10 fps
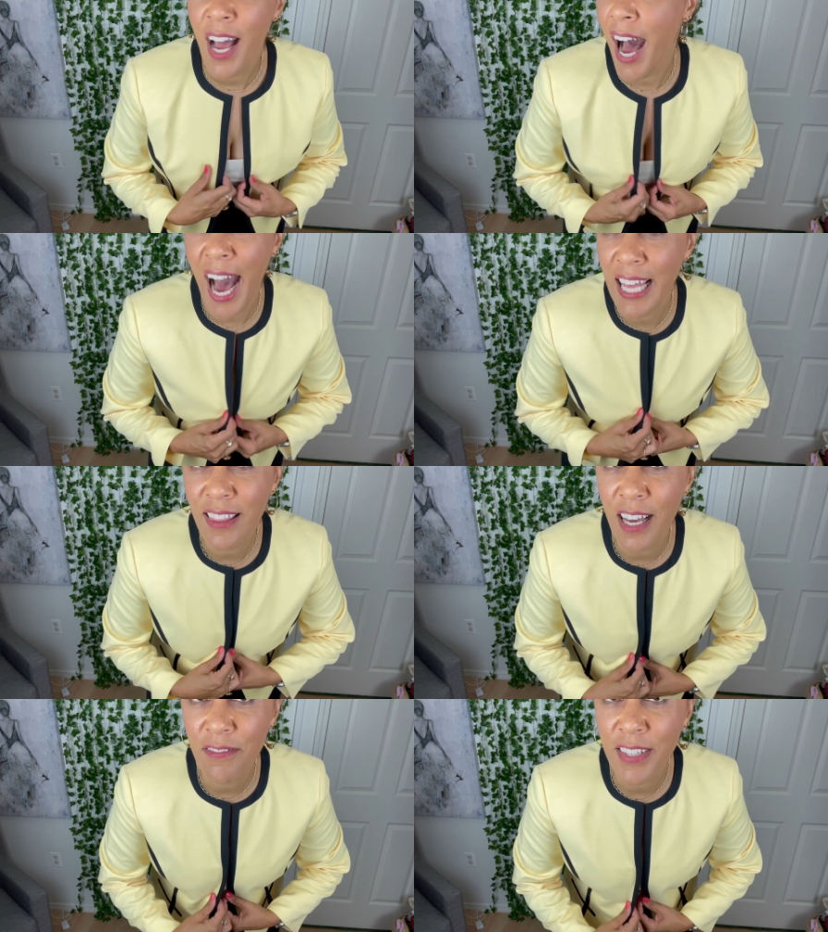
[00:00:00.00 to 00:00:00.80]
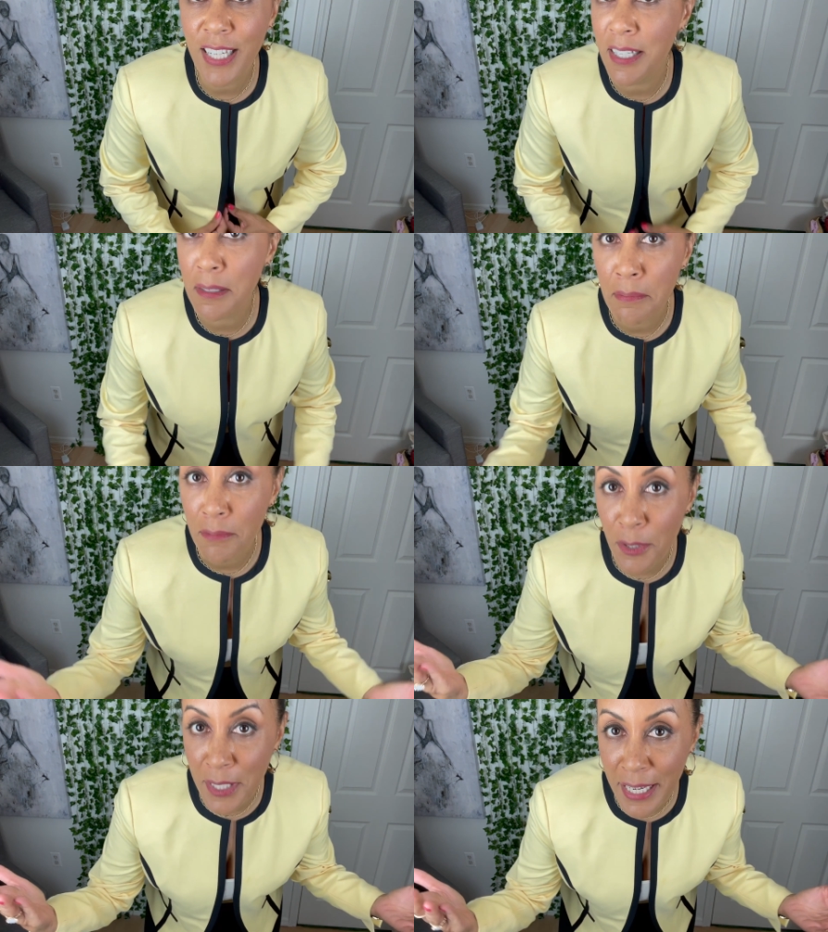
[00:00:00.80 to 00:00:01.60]
I loved this.
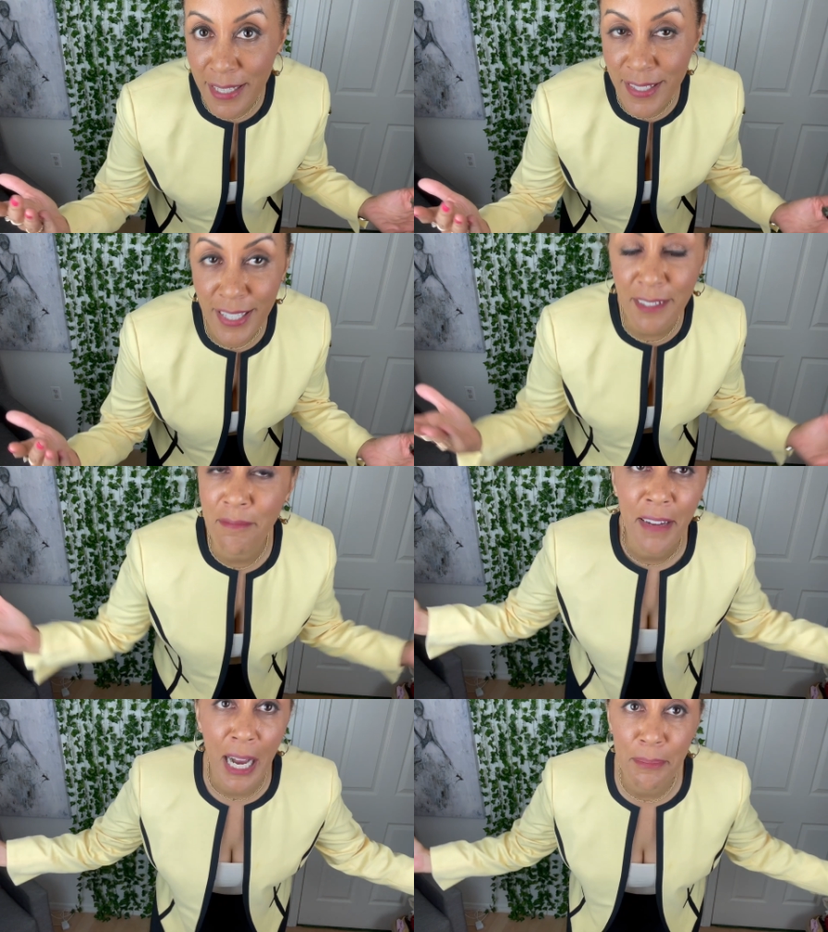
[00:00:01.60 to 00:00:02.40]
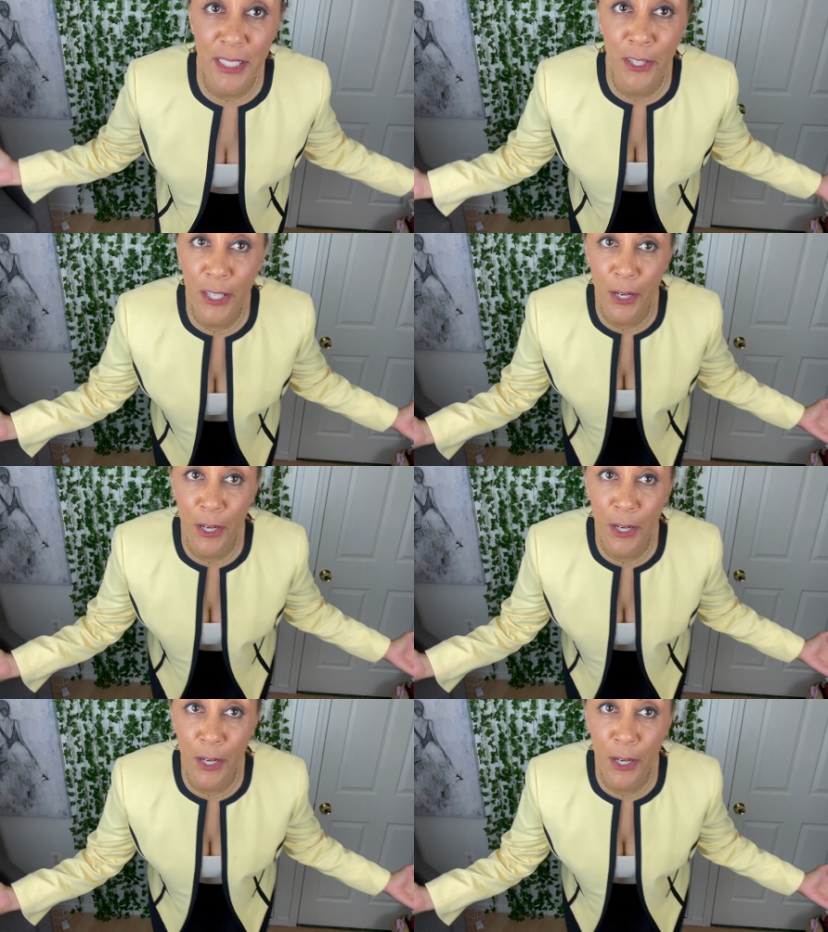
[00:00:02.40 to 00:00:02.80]
Mercedes didn't. I took it